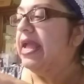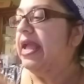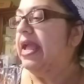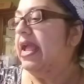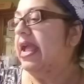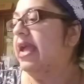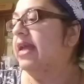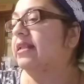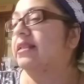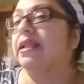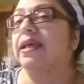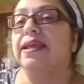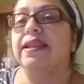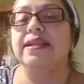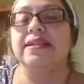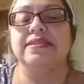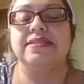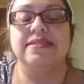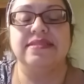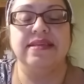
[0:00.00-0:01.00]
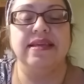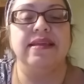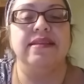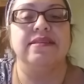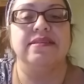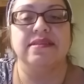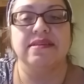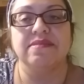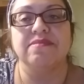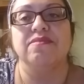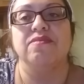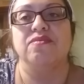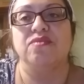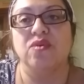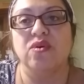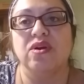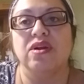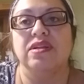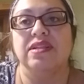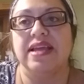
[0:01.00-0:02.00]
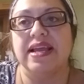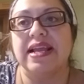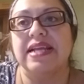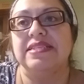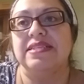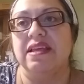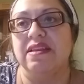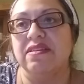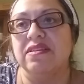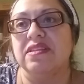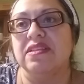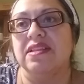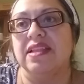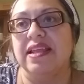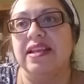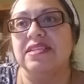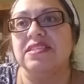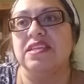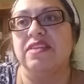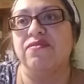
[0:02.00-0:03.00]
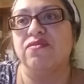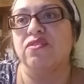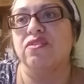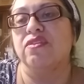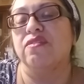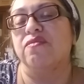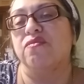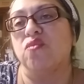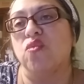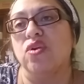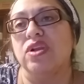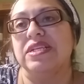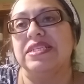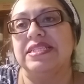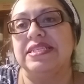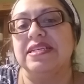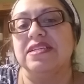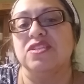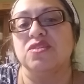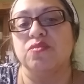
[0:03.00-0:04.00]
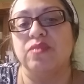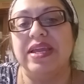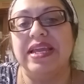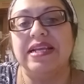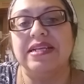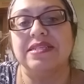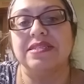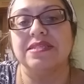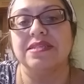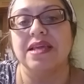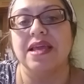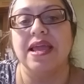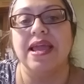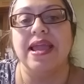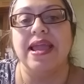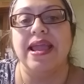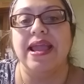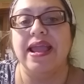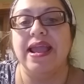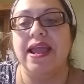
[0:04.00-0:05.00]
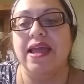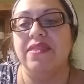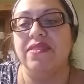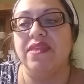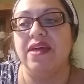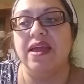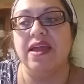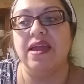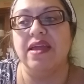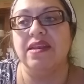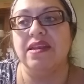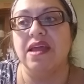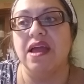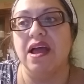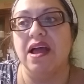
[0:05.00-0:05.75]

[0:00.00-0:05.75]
and let it sit for, like I said, let it sit for 4 to 6 weeks. And then